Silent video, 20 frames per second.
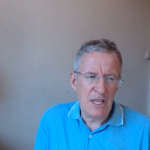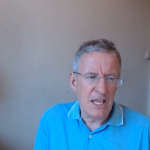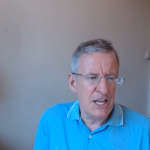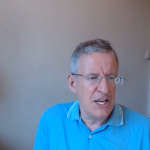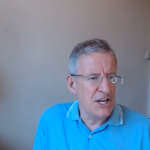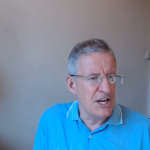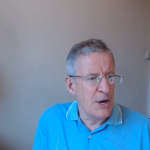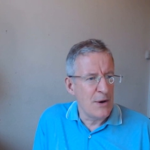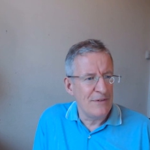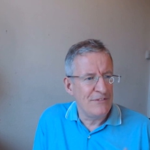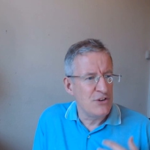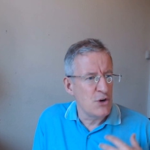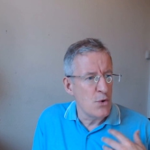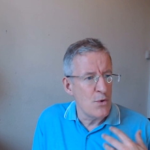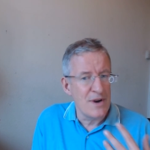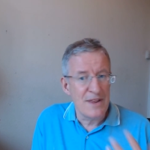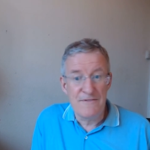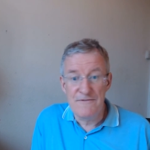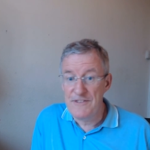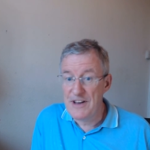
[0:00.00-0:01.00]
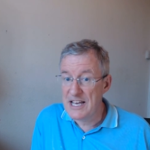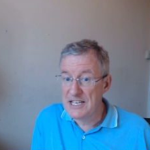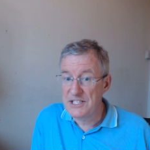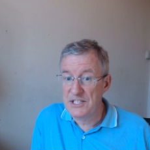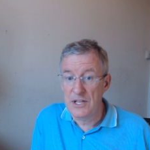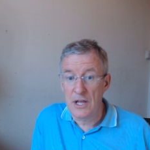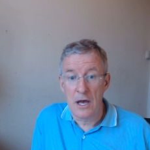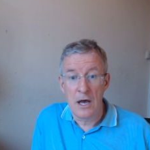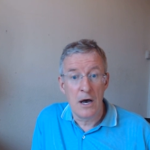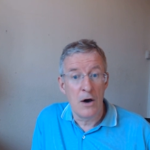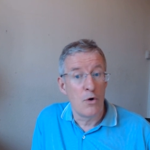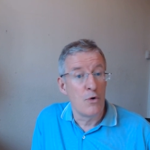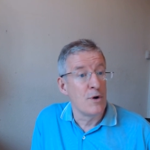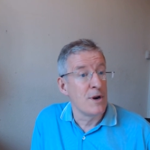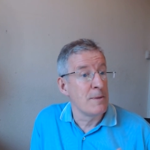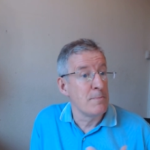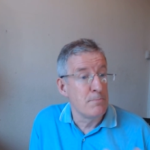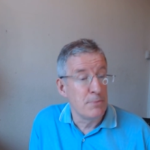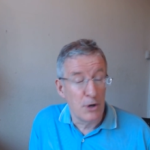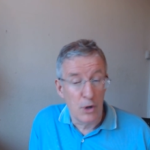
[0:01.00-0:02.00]
You know, if you're an investor or an
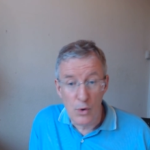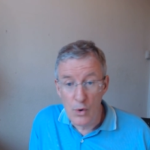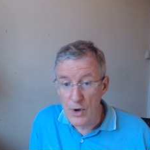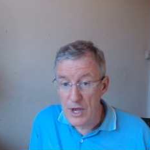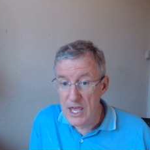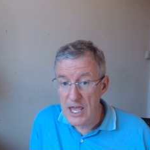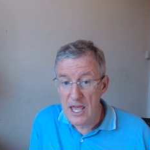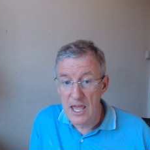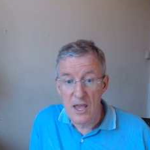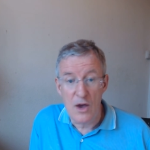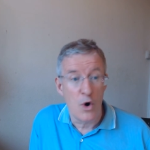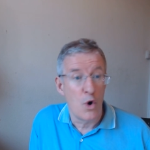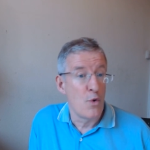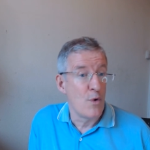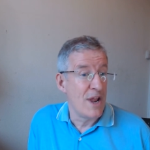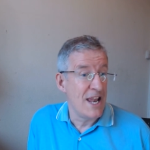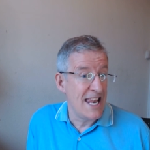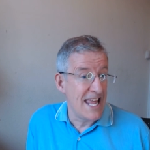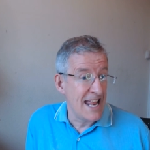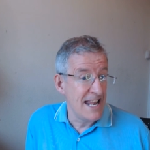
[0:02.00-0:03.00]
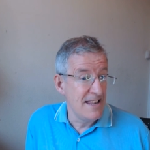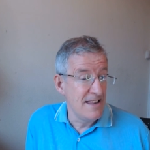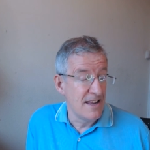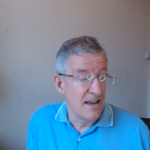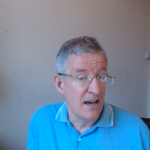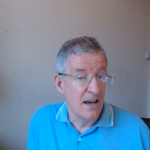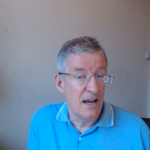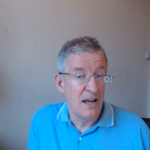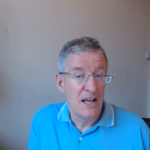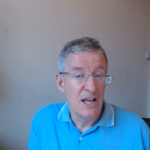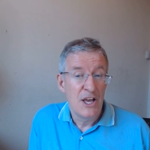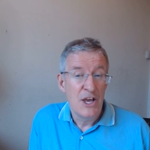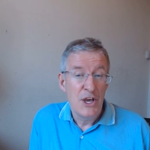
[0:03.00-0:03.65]
employee or a lender,